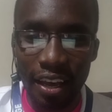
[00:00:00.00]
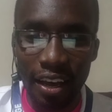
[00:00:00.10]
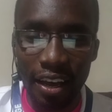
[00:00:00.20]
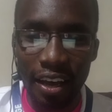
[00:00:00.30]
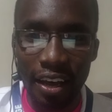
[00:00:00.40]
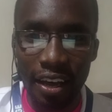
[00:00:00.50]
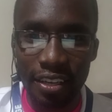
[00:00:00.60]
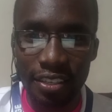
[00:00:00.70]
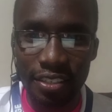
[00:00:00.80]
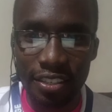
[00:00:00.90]
uh,
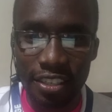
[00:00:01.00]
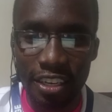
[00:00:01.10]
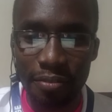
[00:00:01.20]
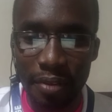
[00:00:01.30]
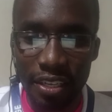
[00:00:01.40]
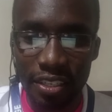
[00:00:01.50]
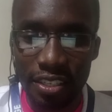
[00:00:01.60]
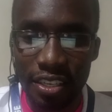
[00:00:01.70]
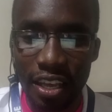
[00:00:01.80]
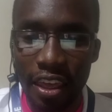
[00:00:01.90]

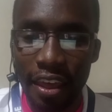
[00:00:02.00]
statements